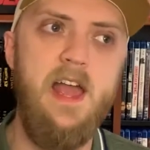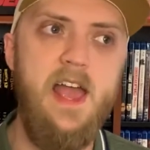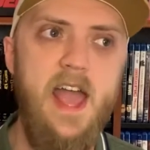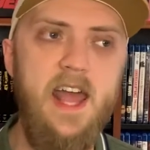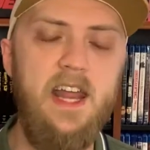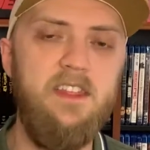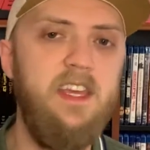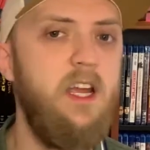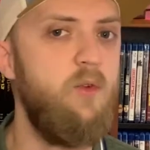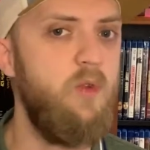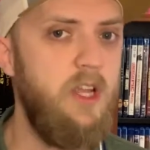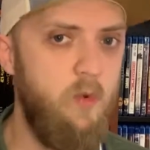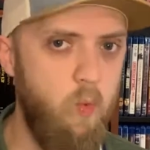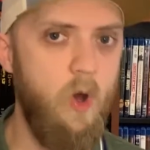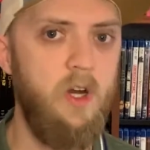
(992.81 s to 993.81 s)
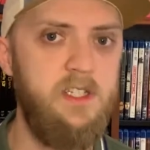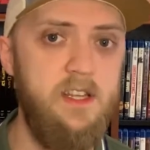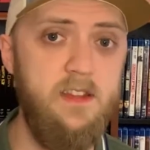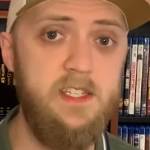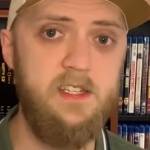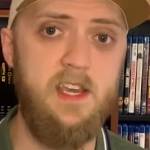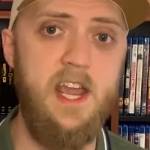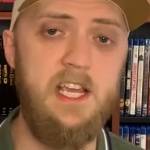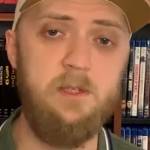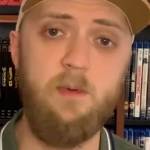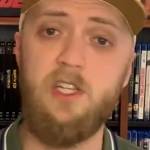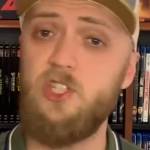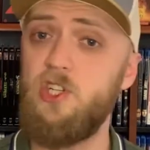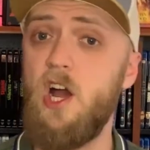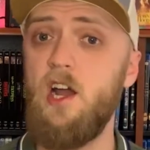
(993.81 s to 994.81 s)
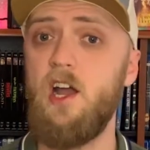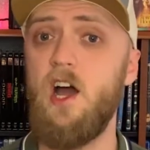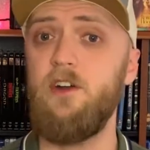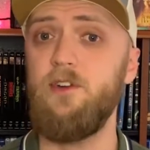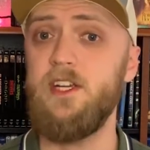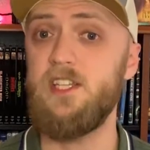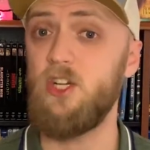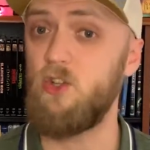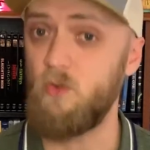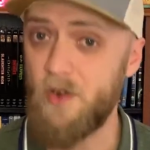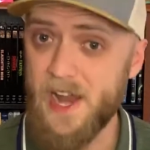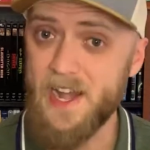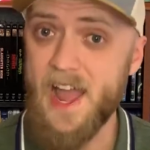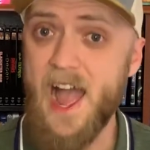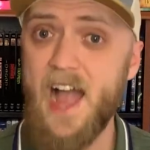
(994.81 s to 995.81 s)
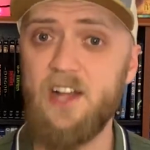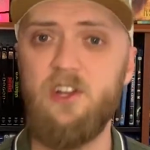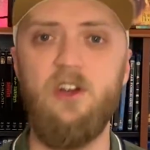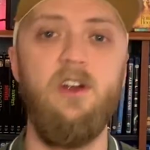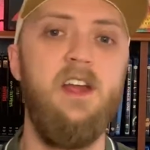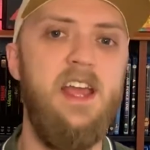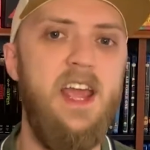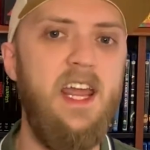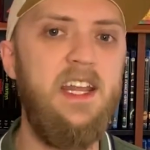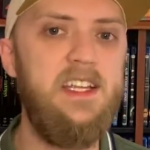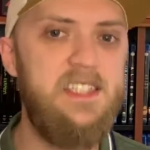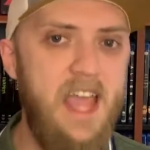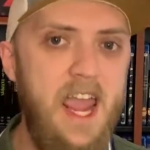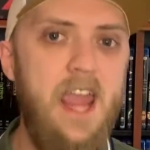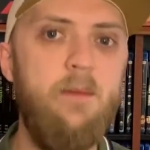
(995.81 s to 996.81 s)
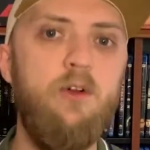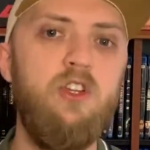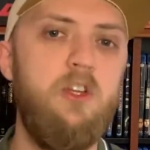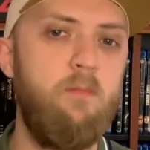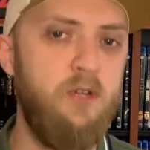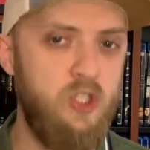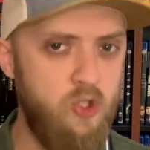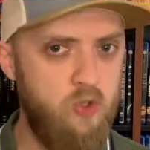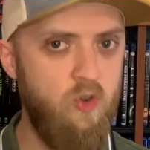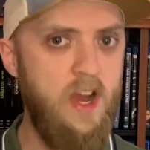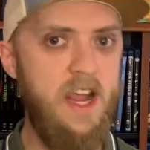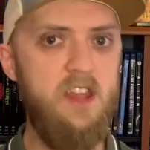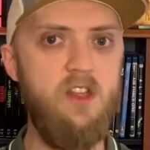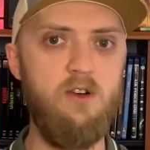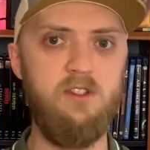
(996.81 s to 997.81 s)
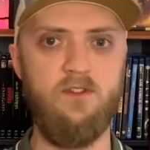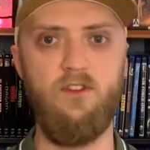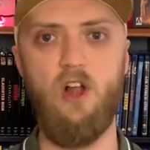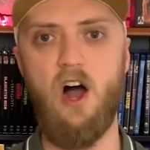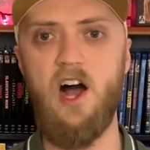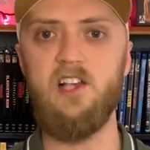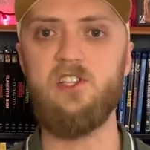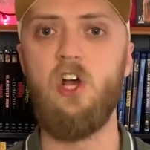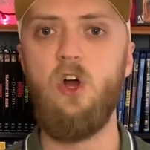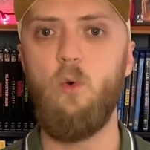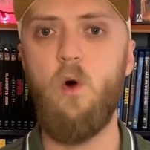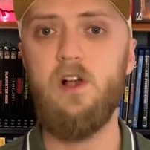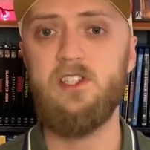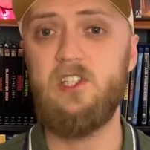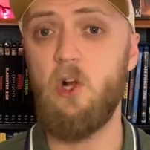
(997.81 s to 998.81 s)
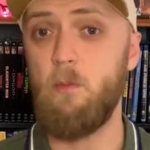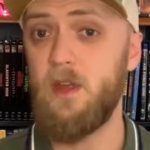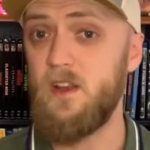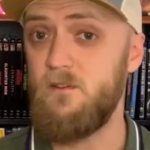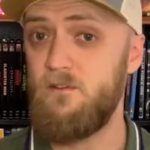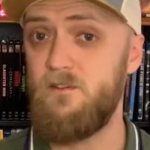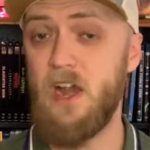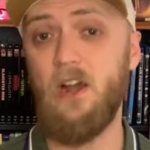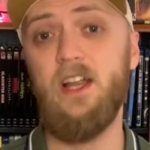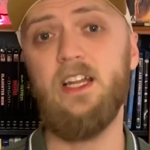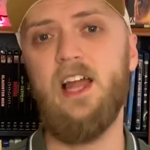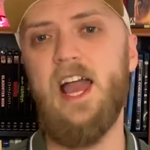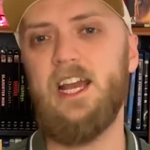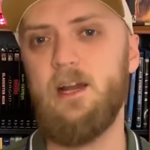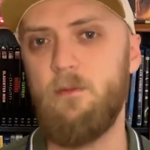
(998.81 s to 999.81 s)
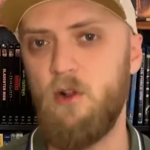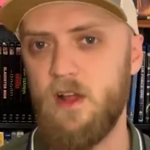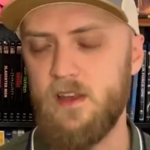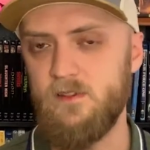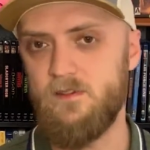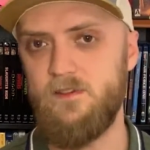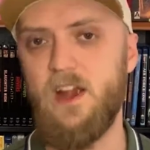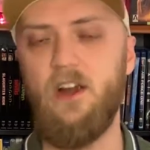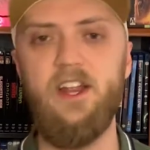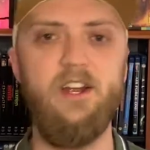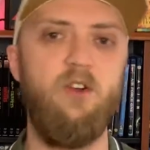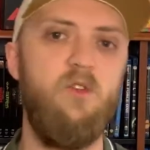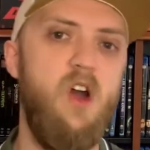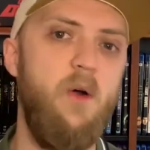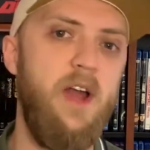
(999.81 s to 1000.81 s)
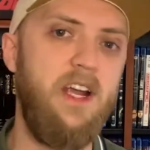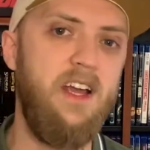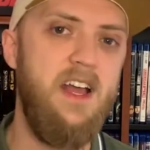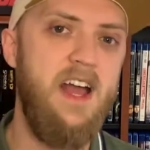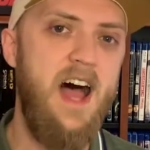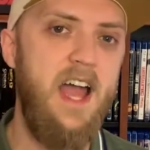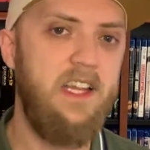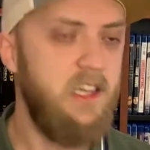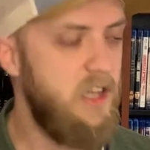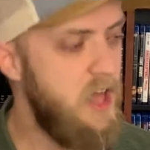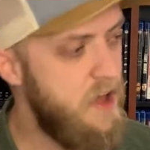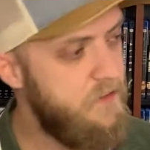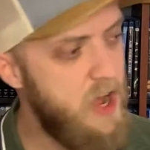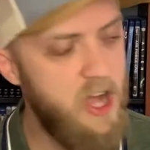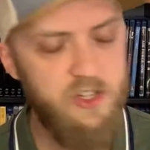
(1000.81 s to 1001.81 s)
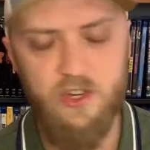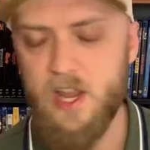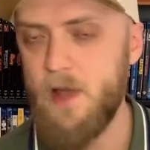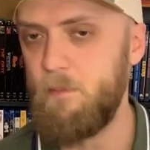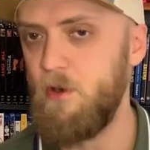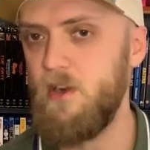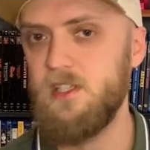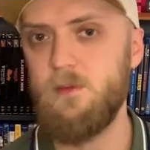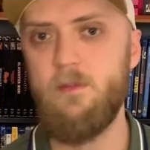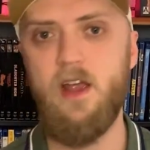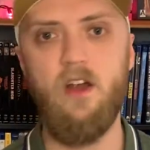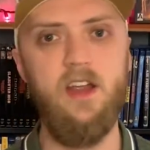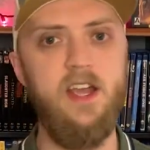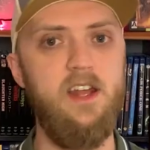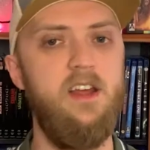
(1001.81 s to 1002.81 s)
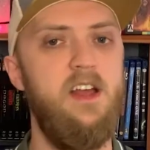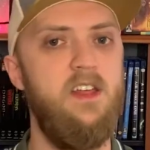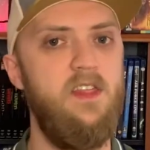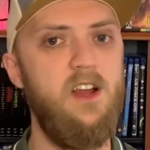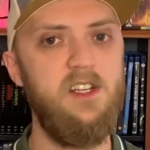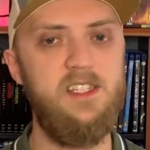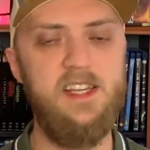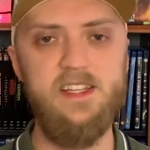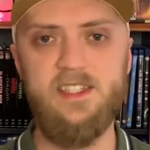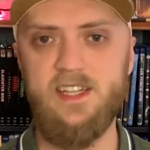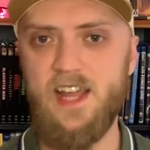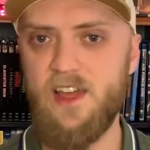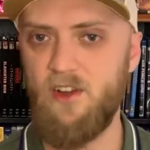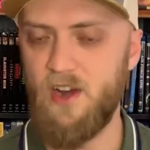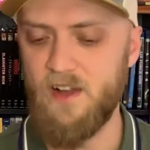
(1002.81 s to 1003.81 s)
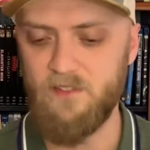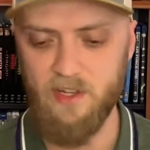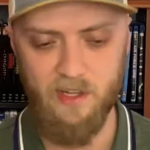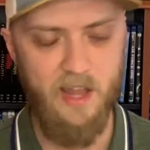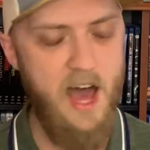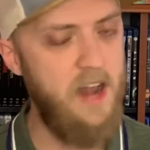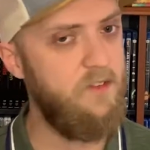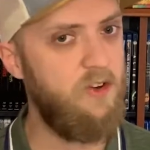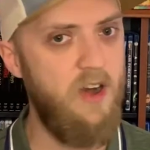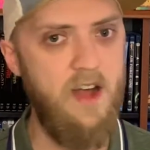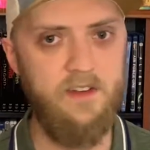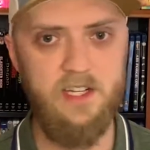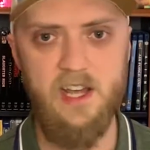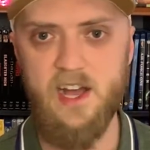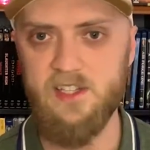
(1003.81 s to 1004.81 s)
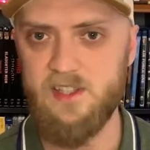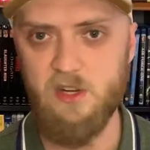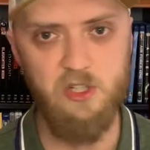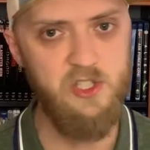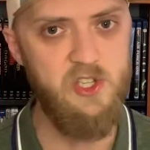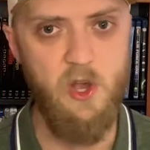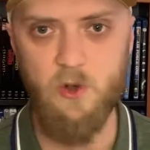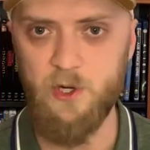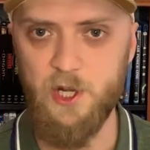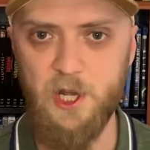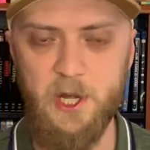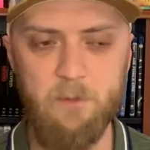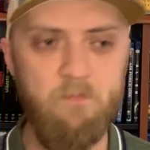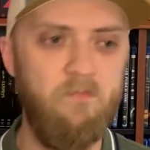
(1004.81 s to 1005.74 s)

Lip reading: And I think it really works in this case because Sean Connery is a great actor and he's able to portray those flaws while still being very likable and very heroic. I love Audrey Hepburn as Marion. Their scenes together have a lot of gravitas. They're so good.